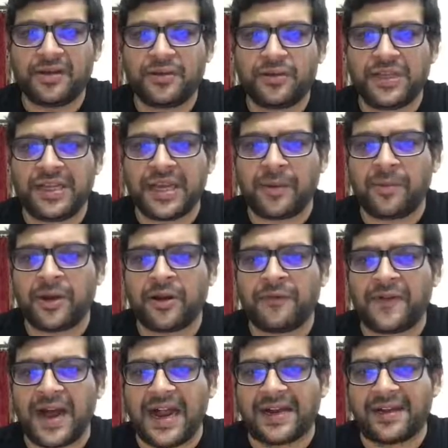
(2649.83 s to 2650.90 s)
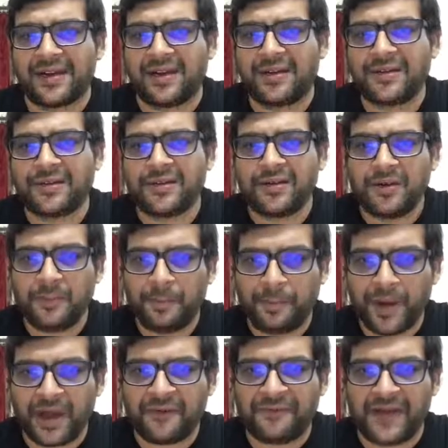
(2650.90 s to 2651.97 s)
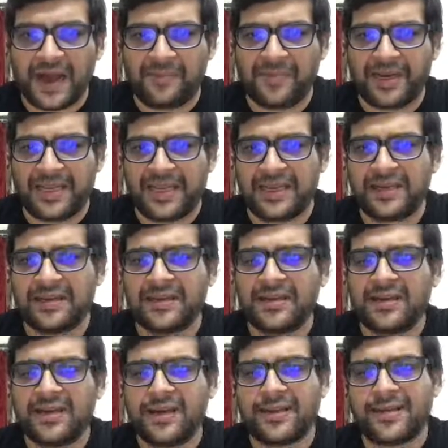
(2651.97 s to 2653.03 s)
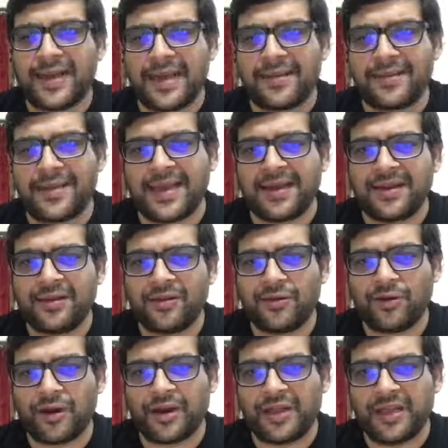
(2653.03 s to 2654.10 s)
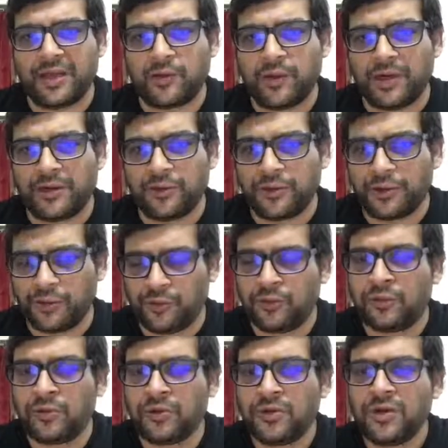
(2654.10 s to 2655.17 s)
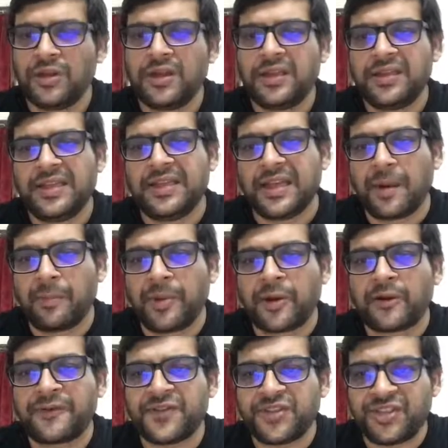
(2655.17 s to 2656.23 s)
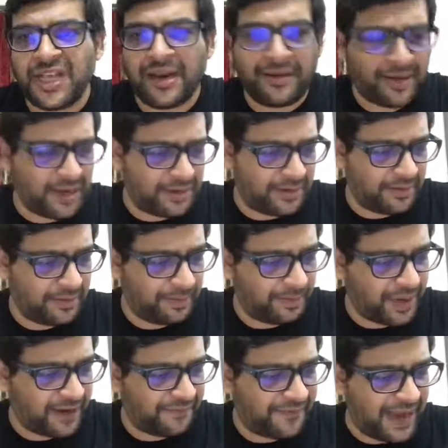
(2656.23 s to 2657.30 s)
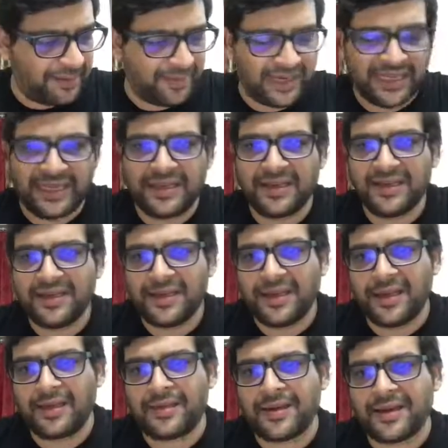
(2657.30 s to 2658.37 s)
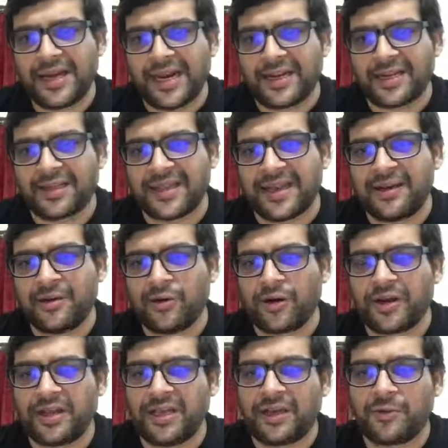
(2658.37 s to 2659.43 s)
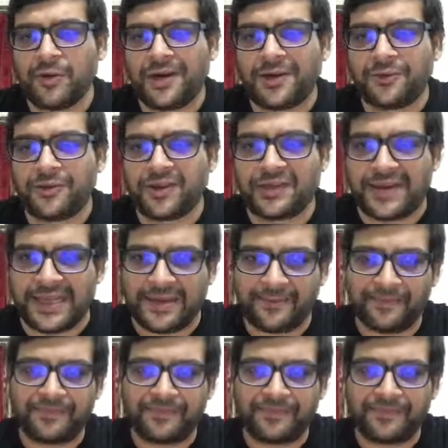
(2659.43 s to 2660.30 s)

So the number of adults per family is less than or equal to 2. The number of children per family is greater than or equal to 3.